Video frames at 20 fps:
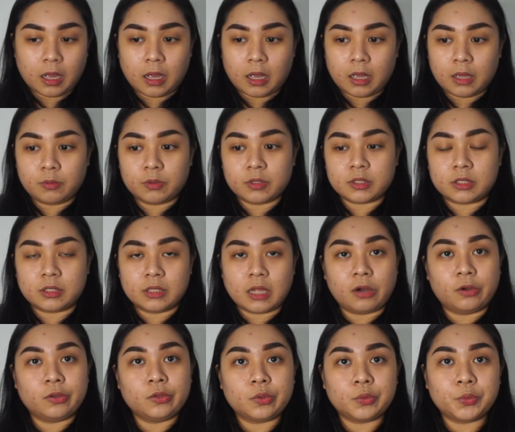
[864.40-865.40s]
I was
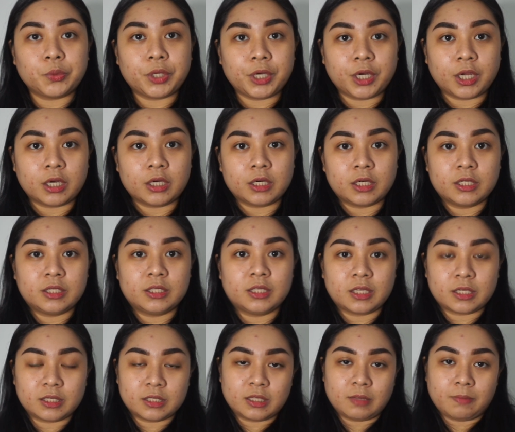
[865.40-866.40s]
down to 160
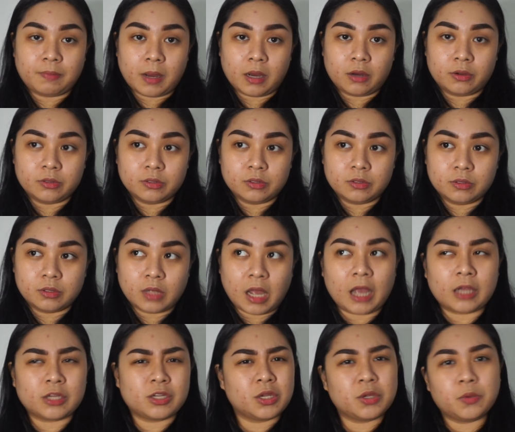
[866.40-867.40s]
pounds.
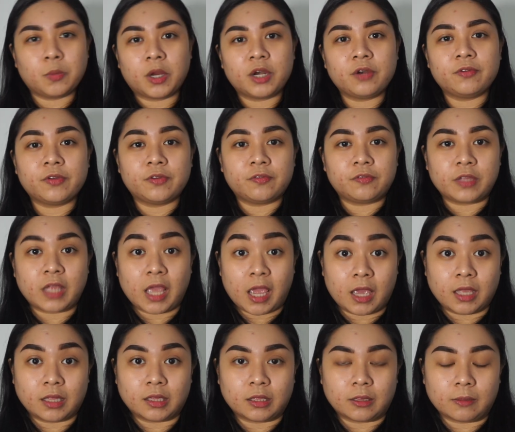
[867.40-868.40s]
Actually,
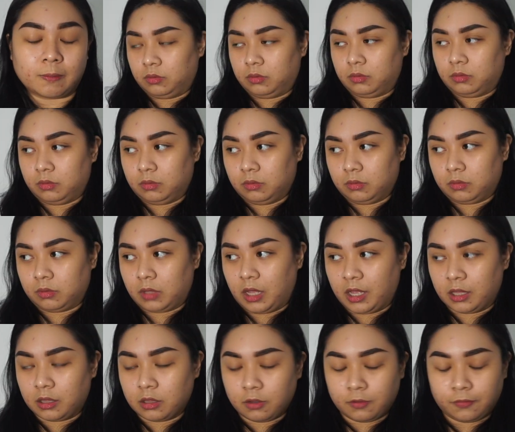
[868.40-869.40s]
158.
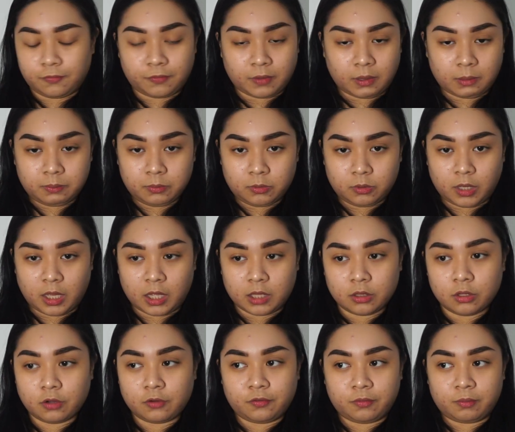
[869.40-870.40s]
End of Feb to
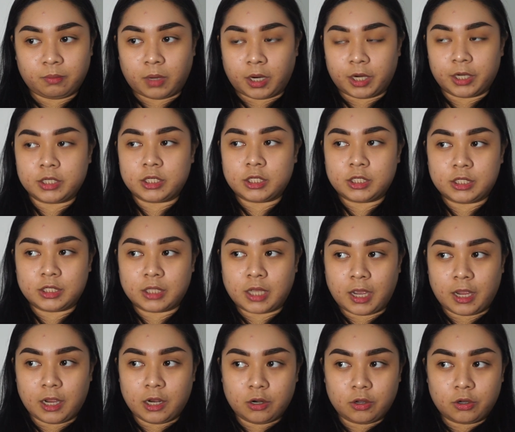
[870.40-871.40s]
end of March,
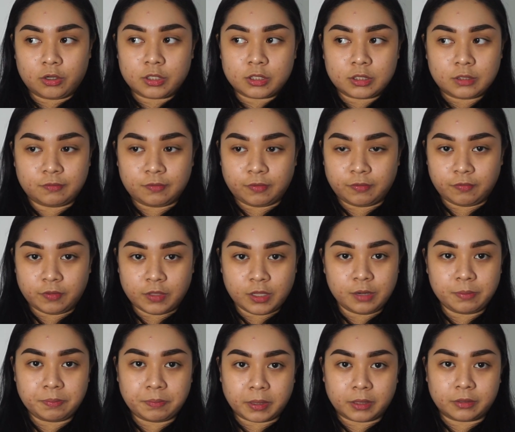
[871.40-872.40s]
I lost
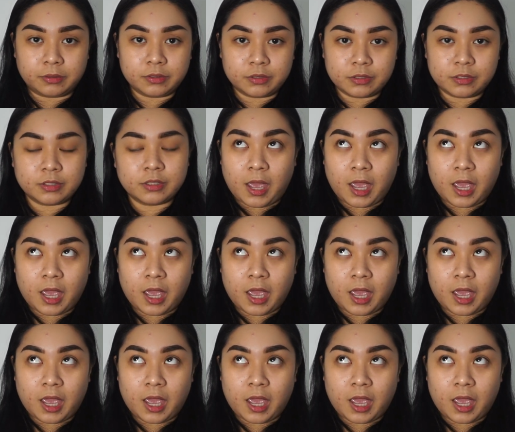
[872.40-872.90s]
15 pounds.